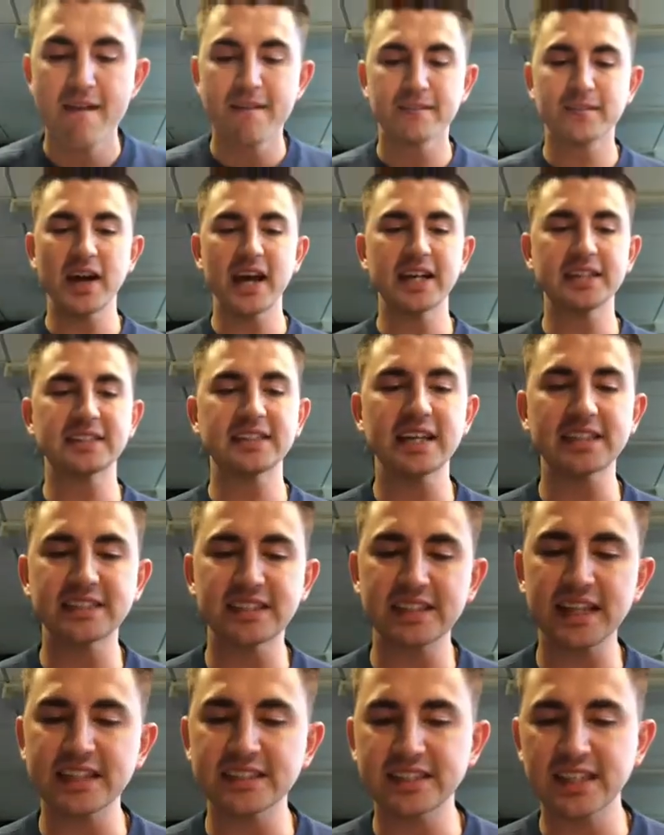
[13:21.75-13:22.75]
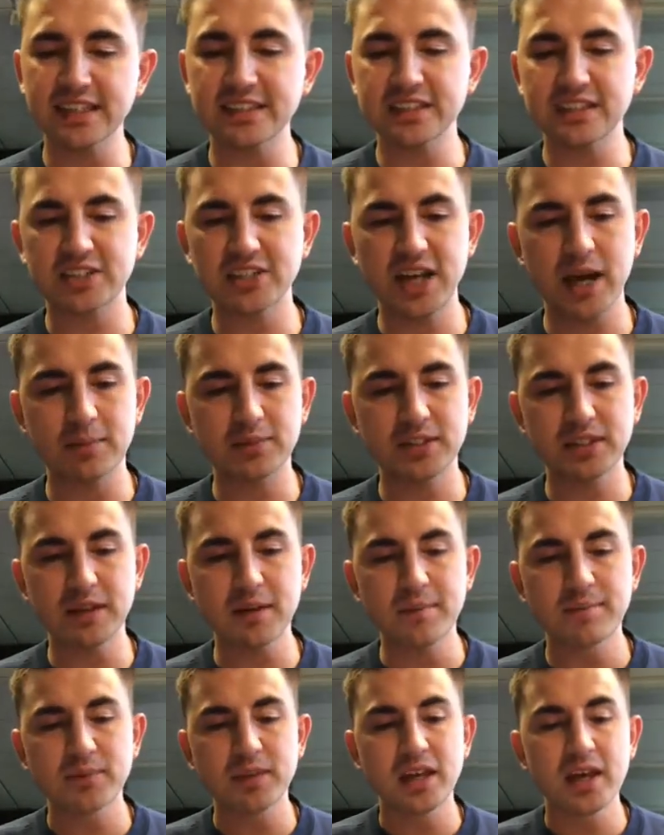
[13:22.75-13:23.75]
Fantastic, that is the end of the chapter.
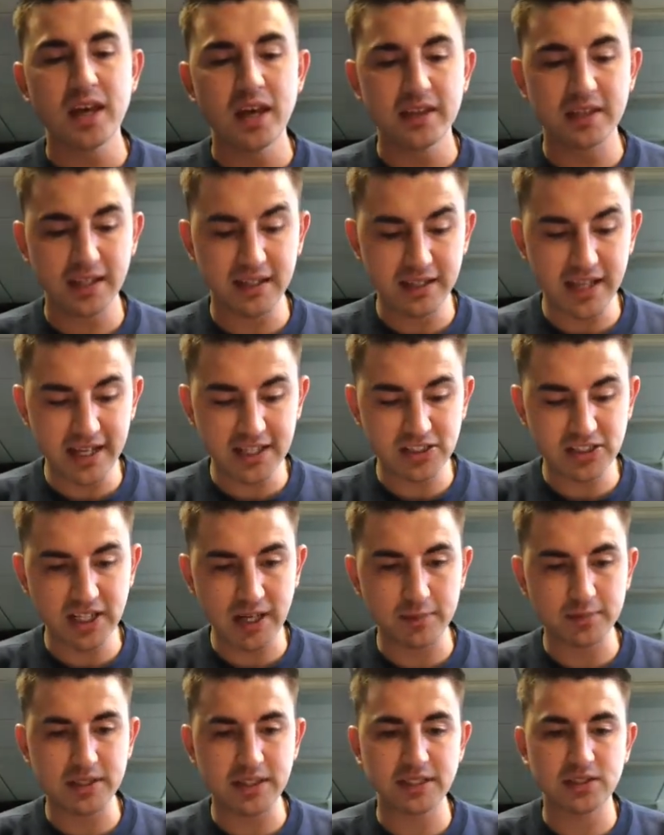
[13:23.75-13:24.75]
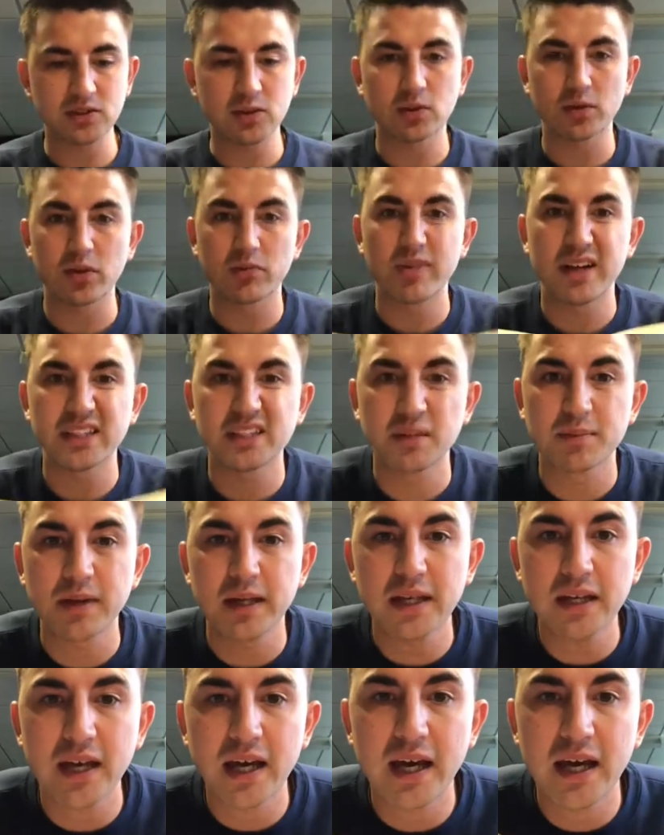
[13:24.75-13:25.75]
The next chapter is called The
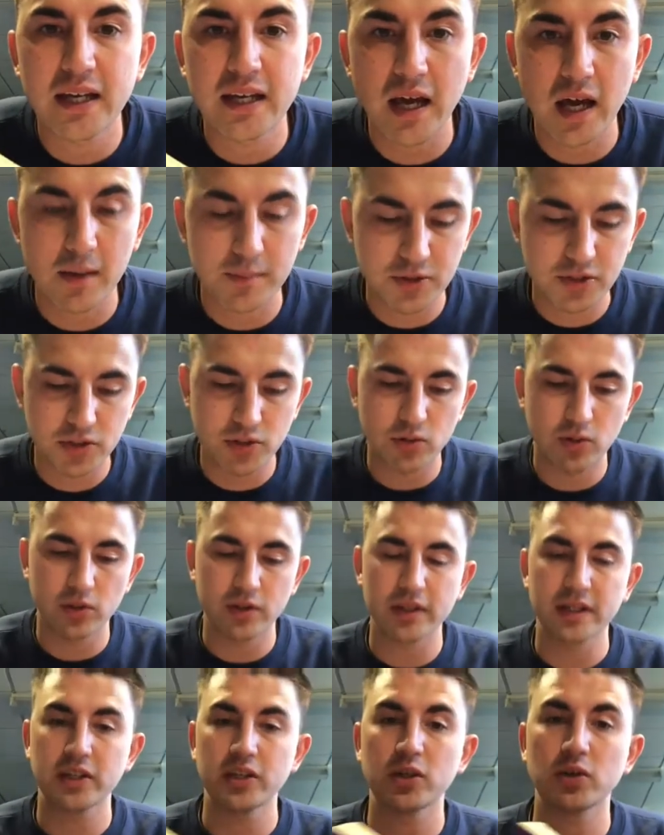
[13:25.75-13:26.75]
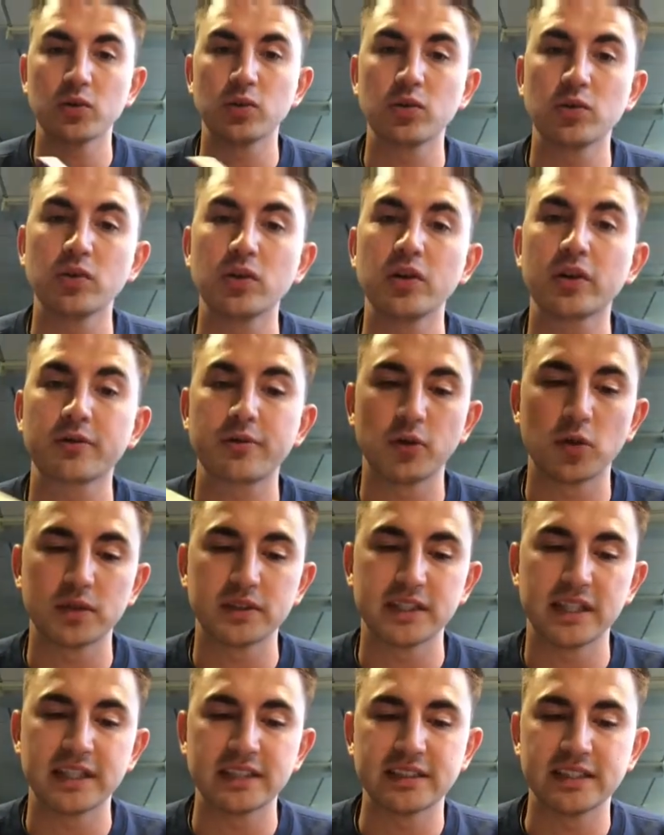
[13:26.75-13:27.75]
Recipe, and I'm sure that you will look forward
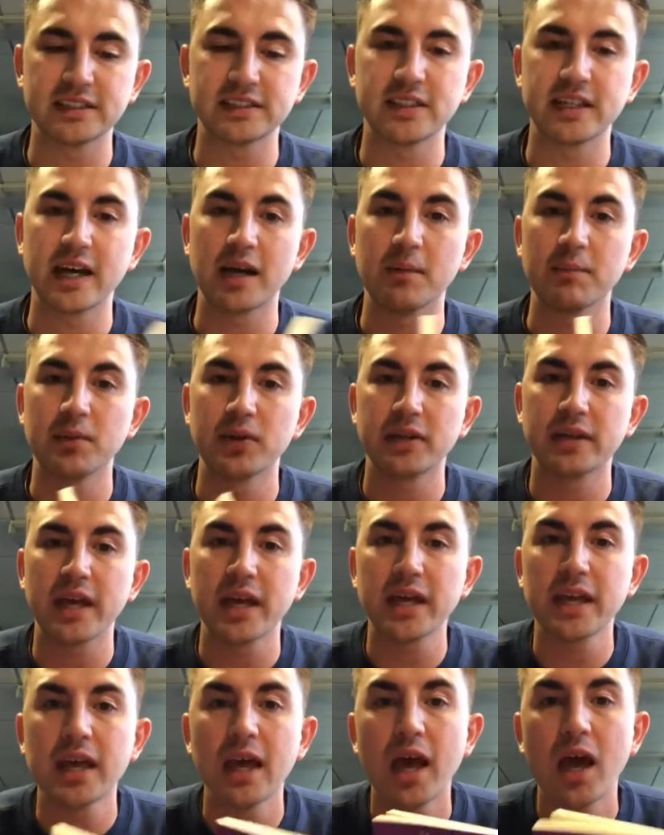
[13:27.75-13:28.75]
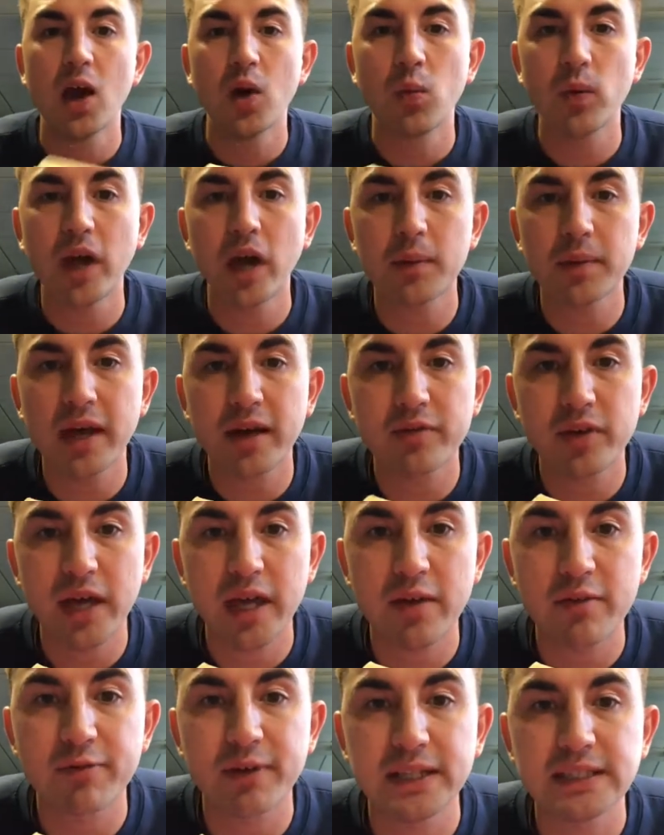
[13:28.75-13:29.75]
to listening to that on Monday. We hope you have a
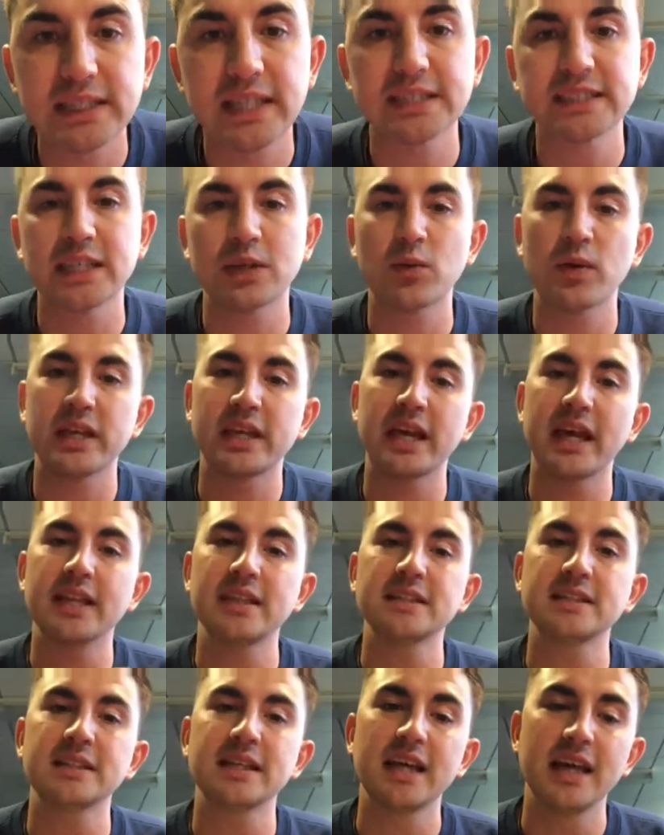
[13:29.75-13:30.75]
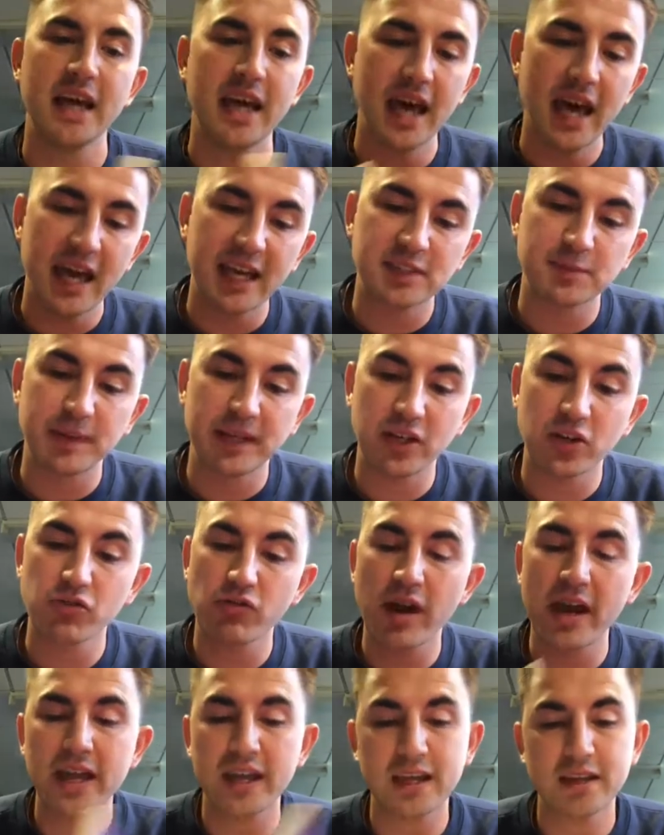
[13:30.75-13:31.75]
fantastic weekend. It's been
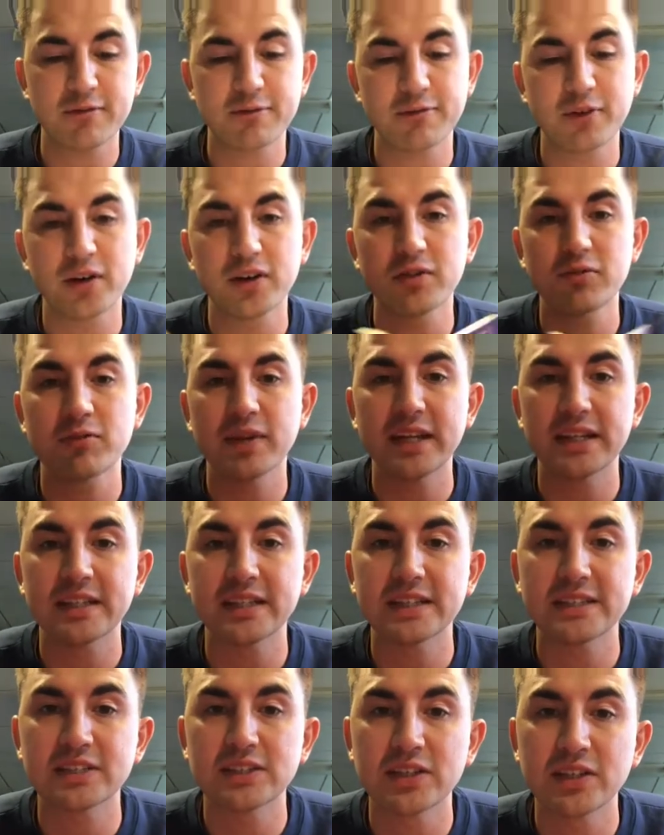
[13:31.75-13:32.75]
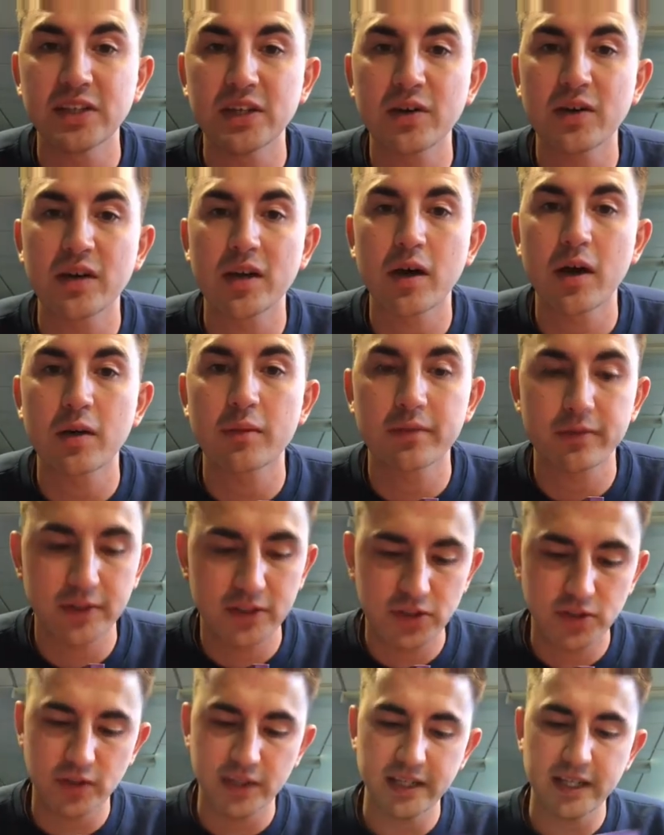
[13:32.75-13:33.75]
great fun reading this to you, and I hope you've
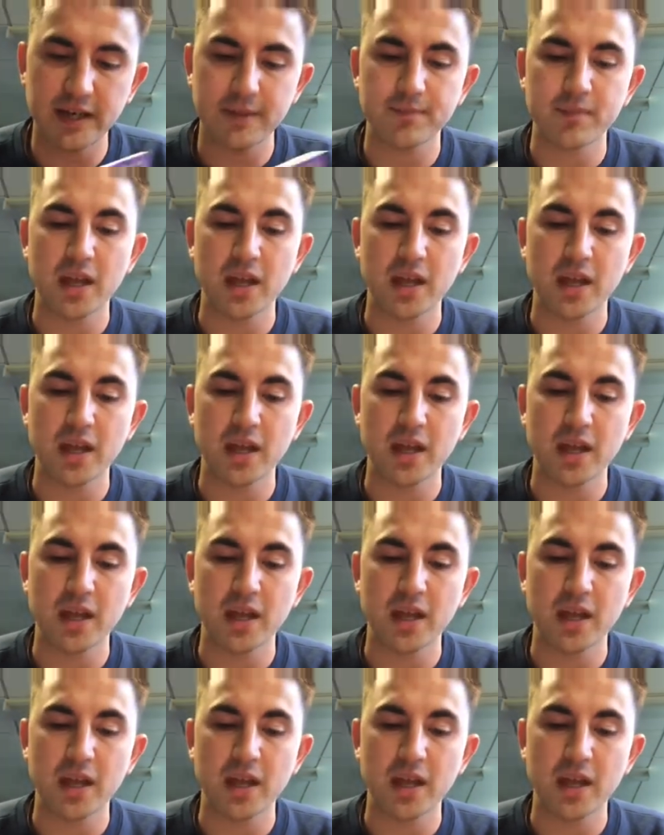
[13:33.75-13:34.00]
enjoyed it.